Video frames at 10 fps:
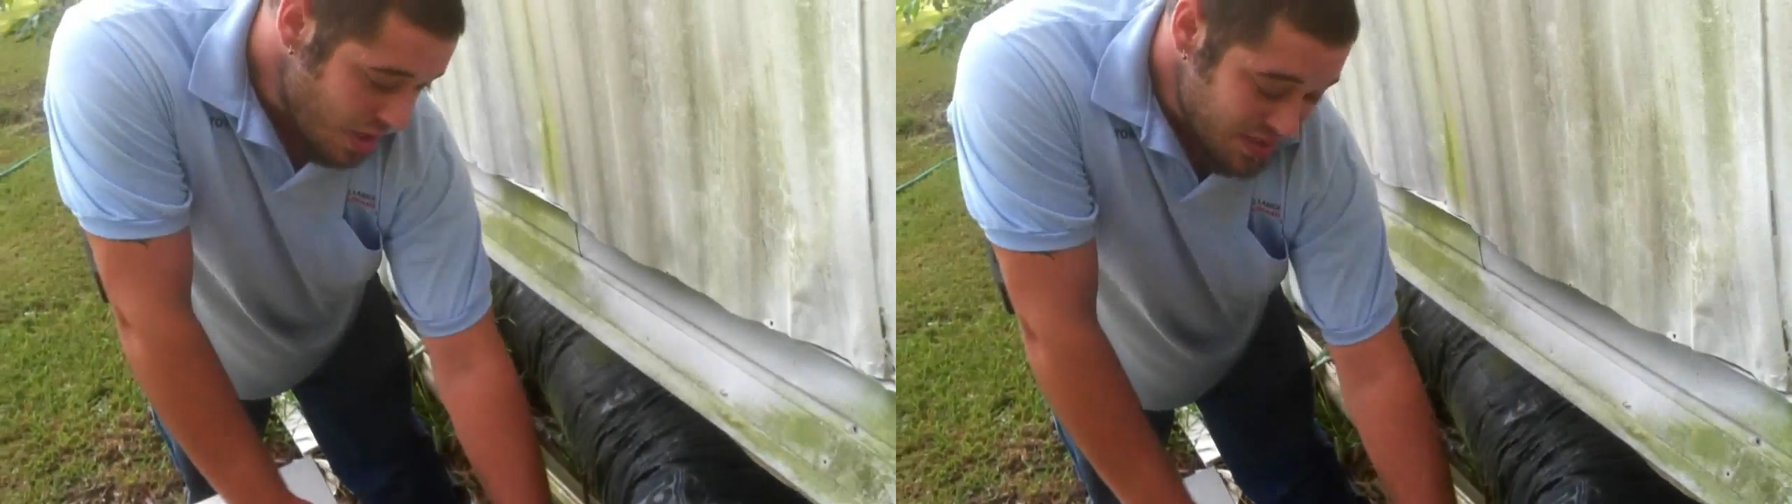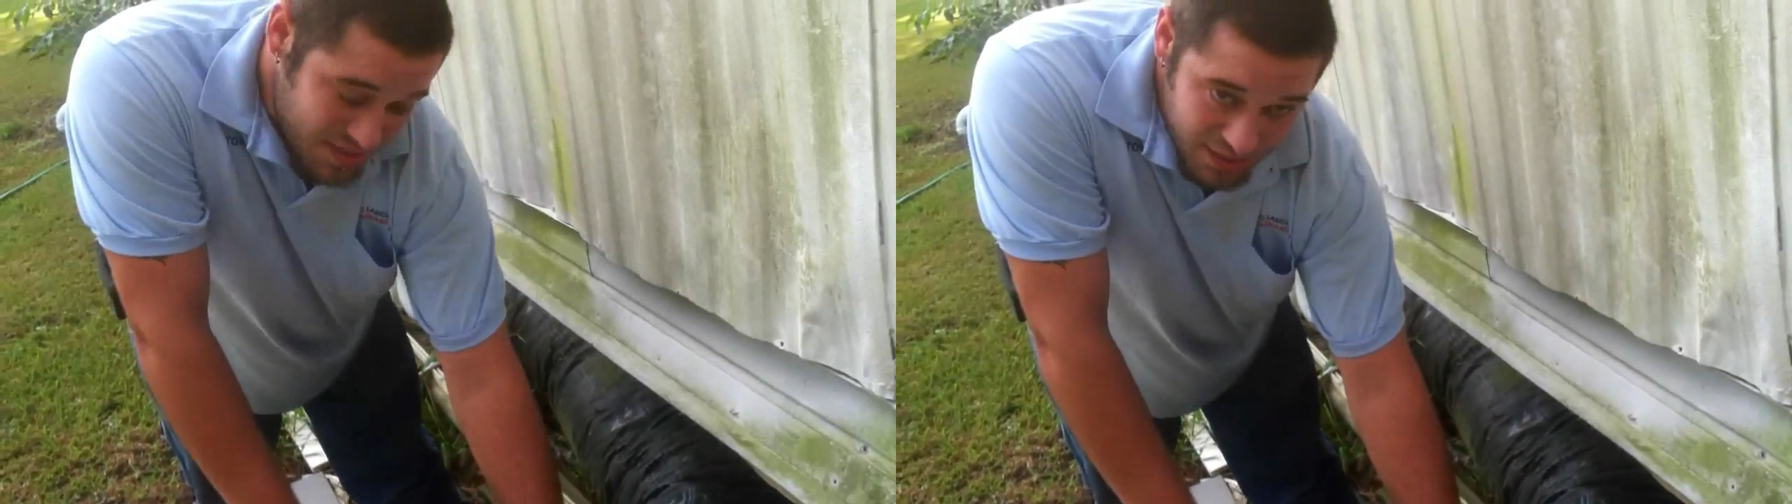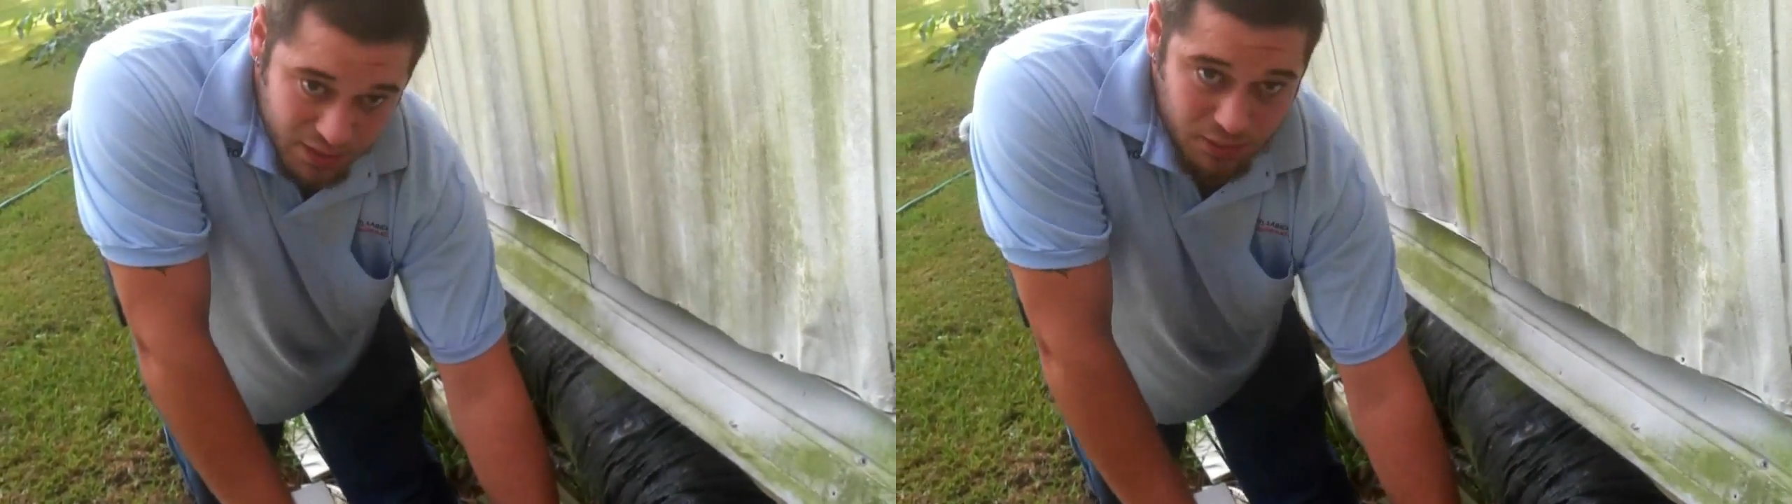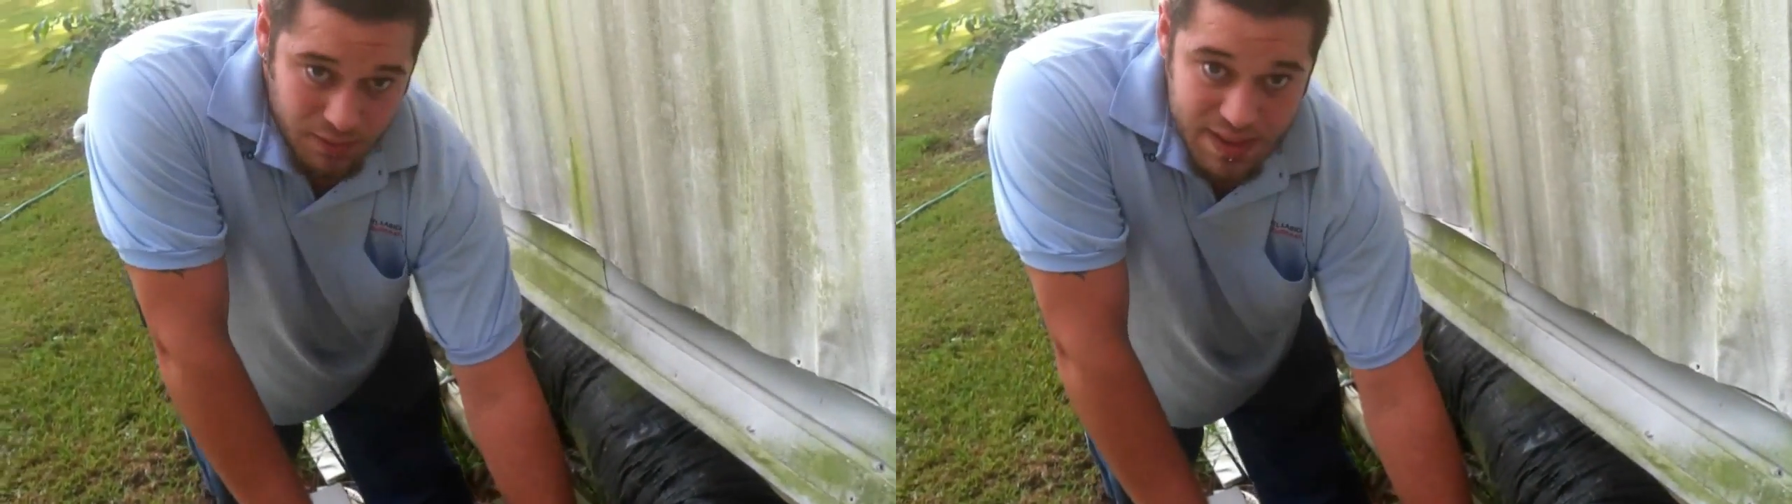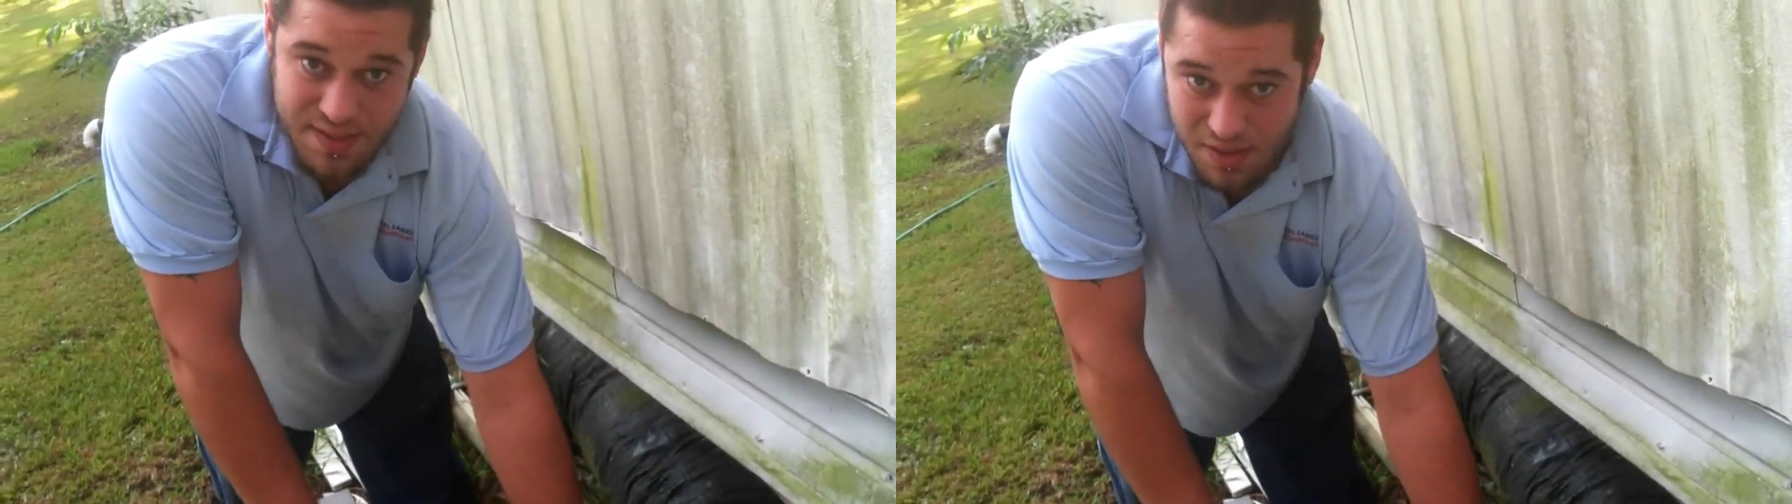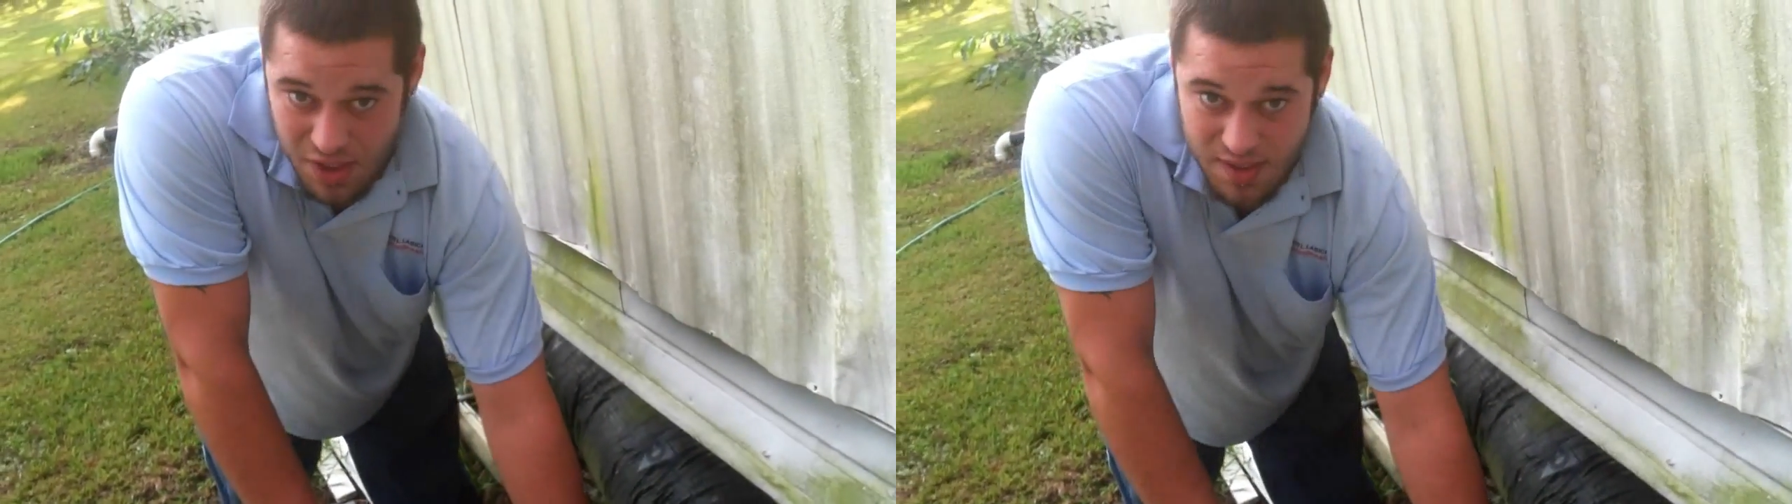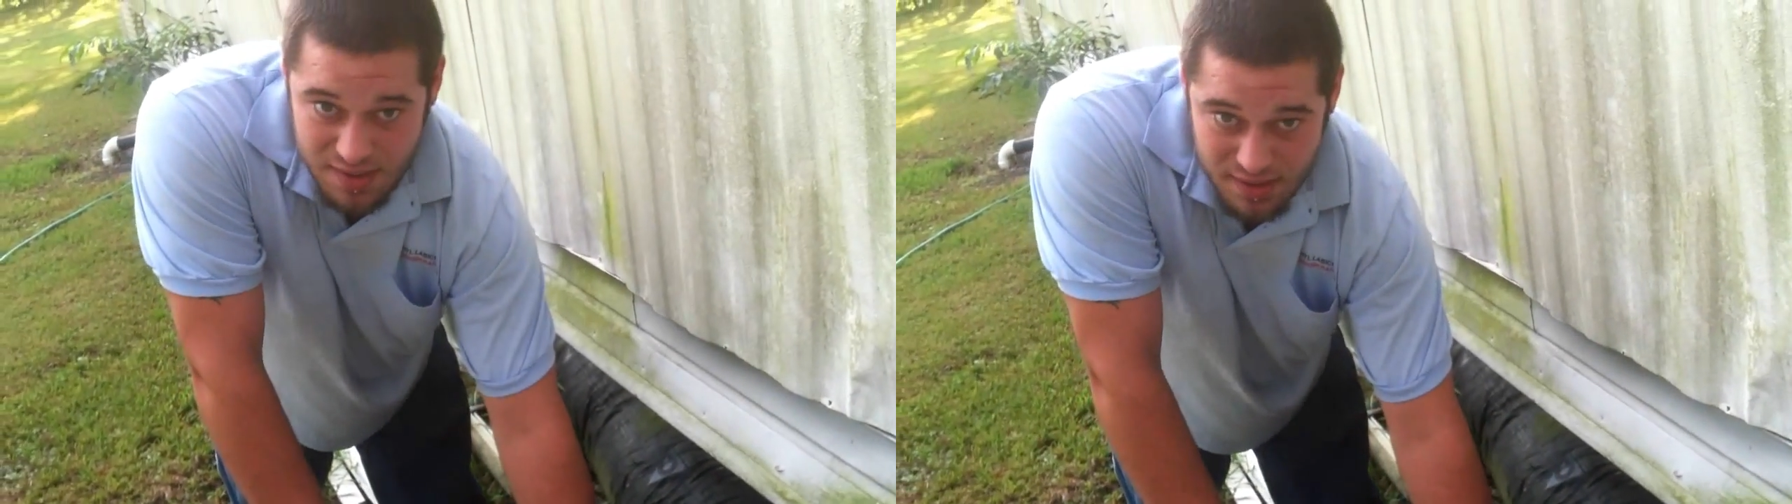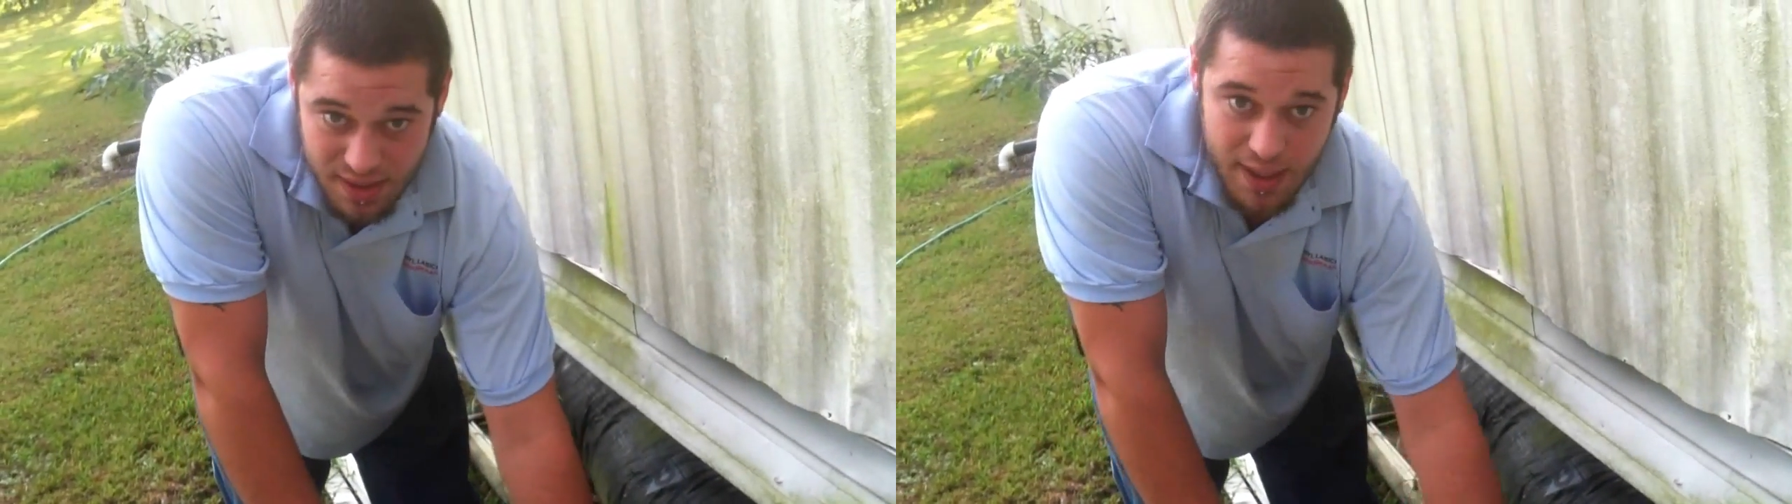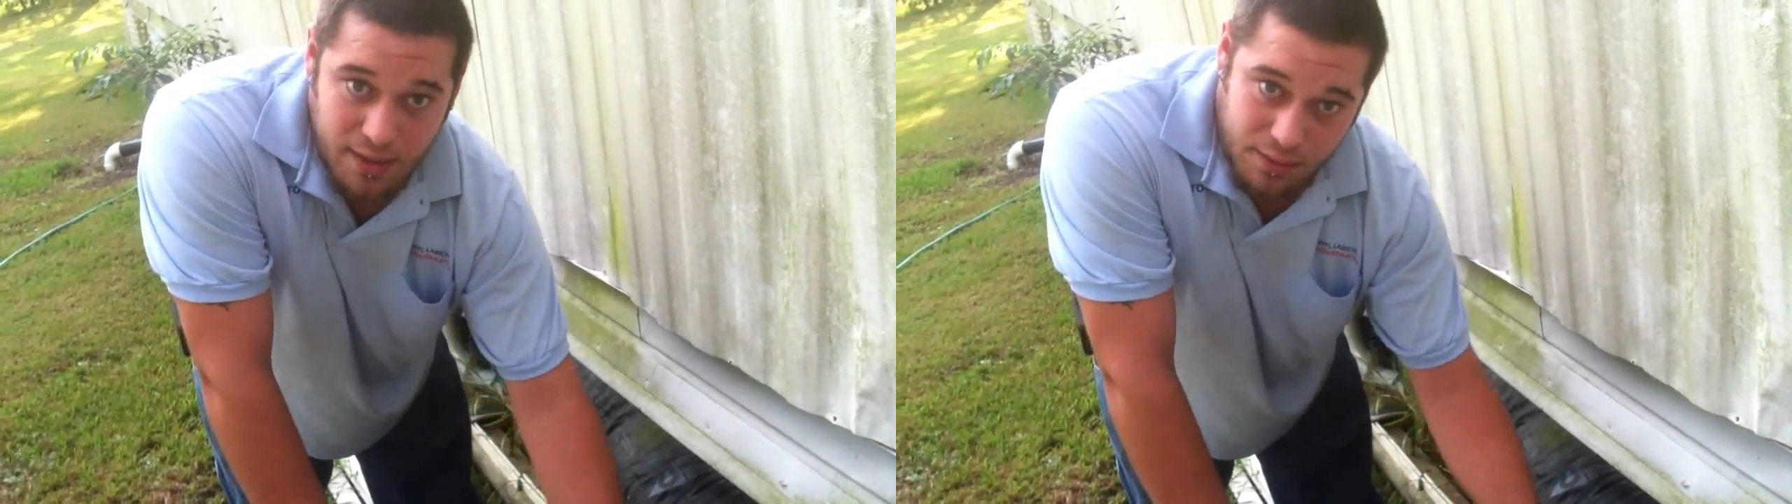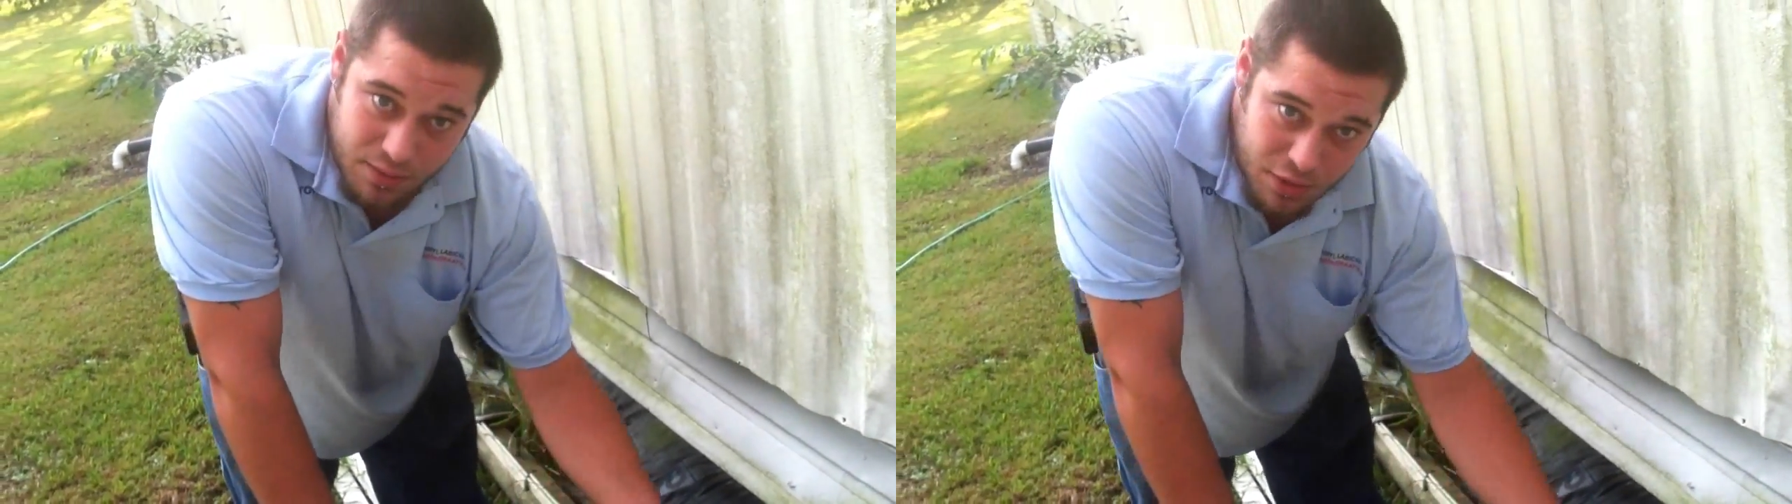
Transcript: Still, it's suggested that